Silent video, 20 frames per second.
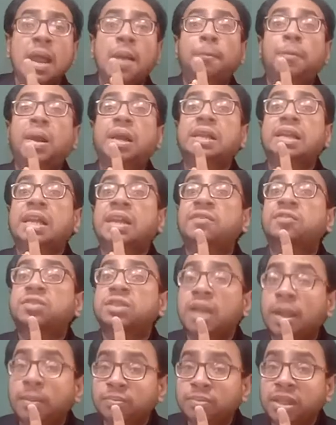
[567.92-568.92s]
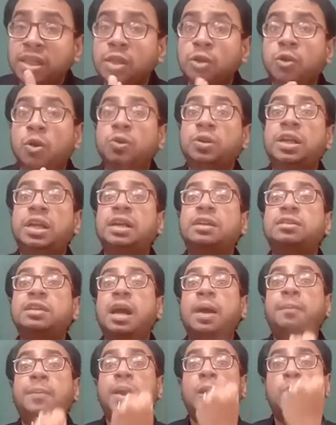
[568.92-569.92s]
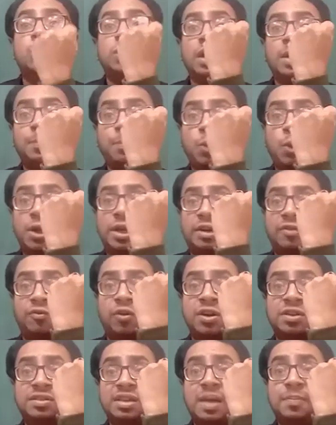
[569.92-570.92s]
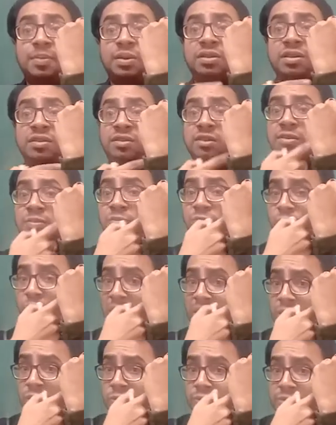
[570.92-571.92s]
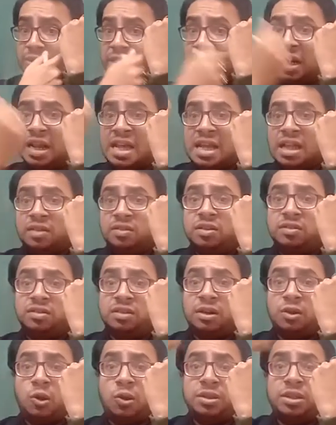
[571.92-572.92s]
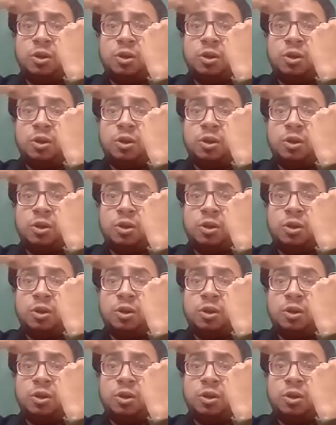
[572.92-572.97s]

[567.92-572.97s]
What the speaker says: But if something rotates about a point, for example, this is one object, this is another